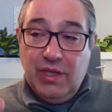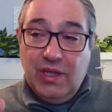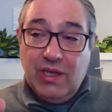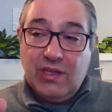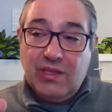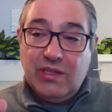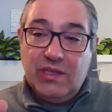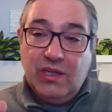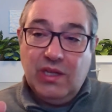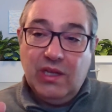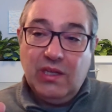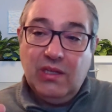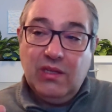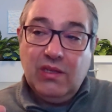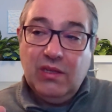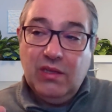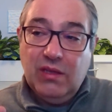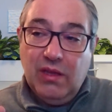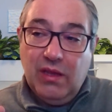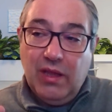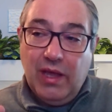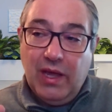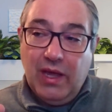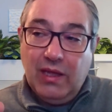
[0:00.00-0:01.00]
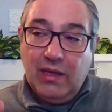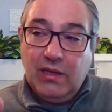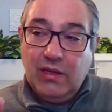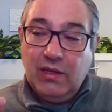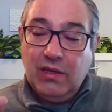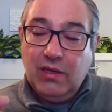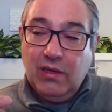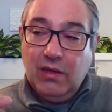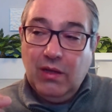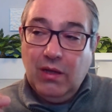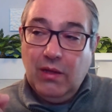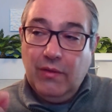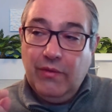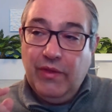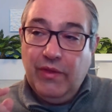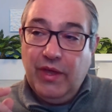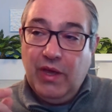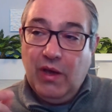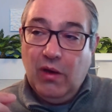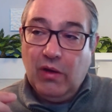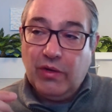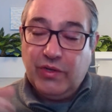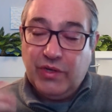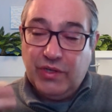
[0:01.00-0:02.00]
extent that
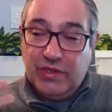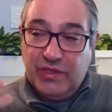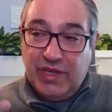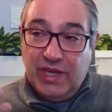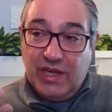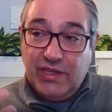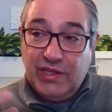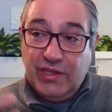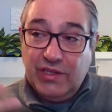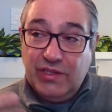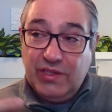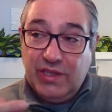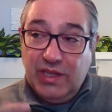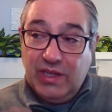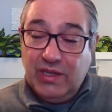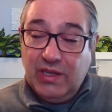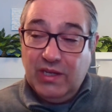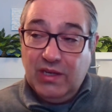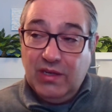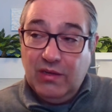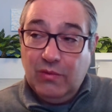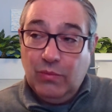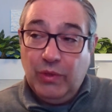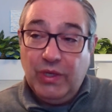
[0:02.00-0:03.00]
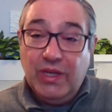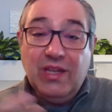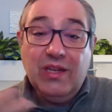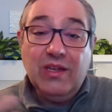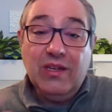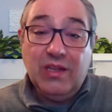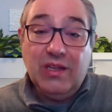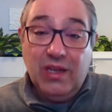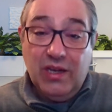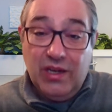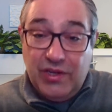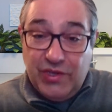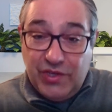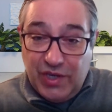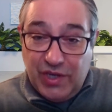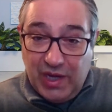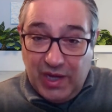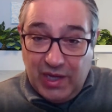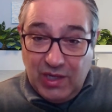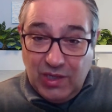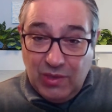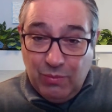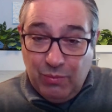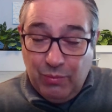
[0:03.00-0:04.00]
there are transactions that we didn't
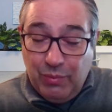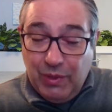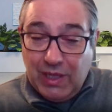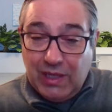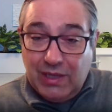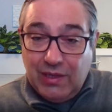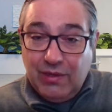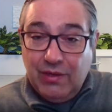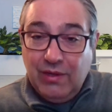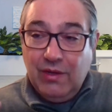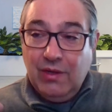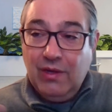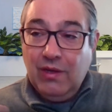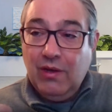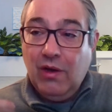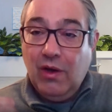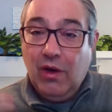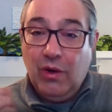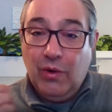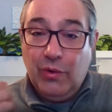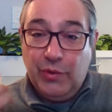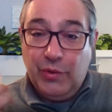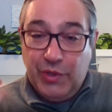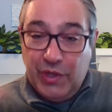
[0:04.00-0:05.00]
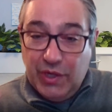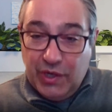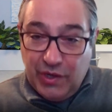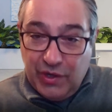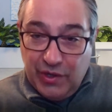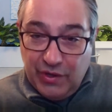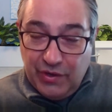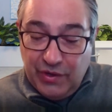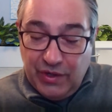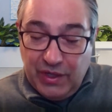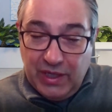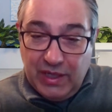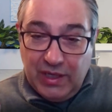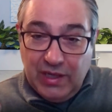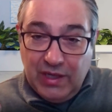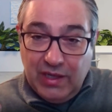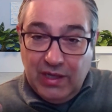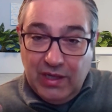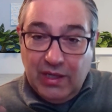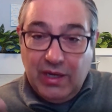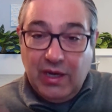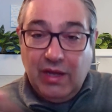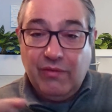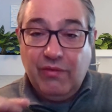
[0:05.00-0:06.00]
initiate, but are reoccurring
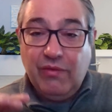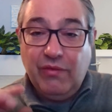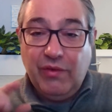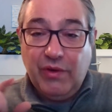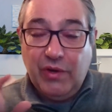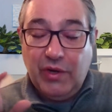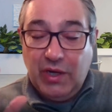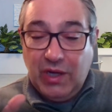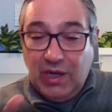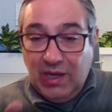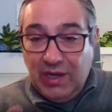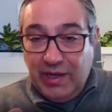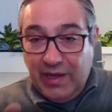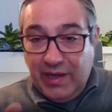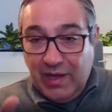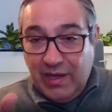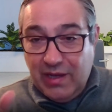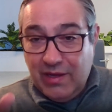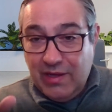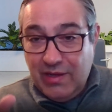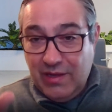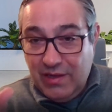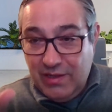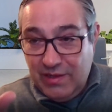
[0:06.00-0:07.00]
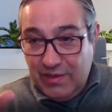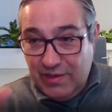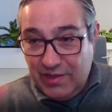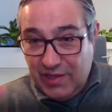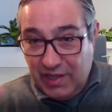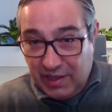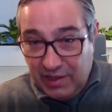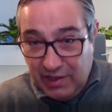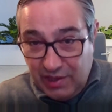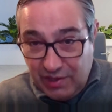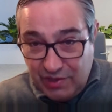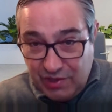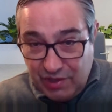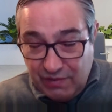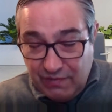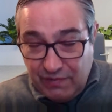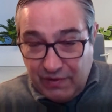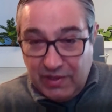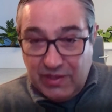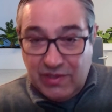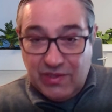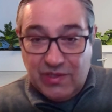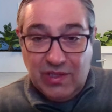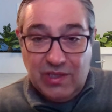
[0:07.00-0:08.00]
and have a very clear signature, for
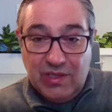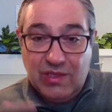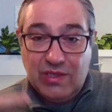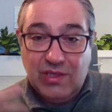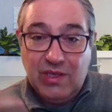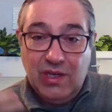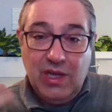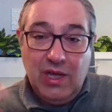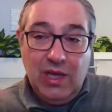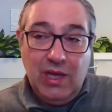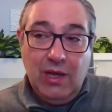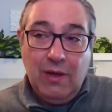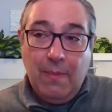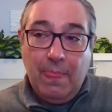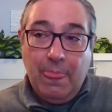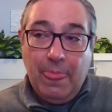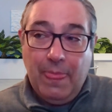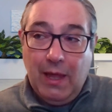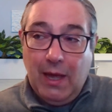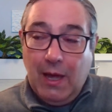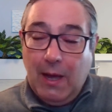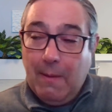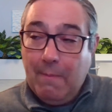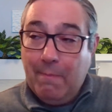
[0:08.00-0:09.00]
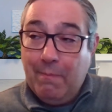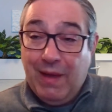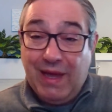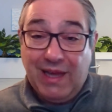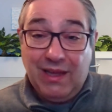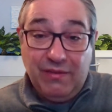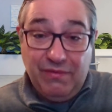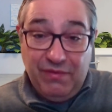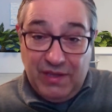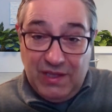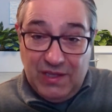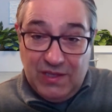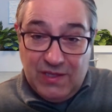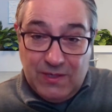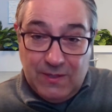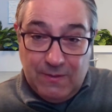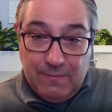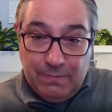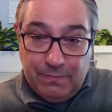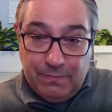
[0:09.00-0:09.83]
instance, bank fees.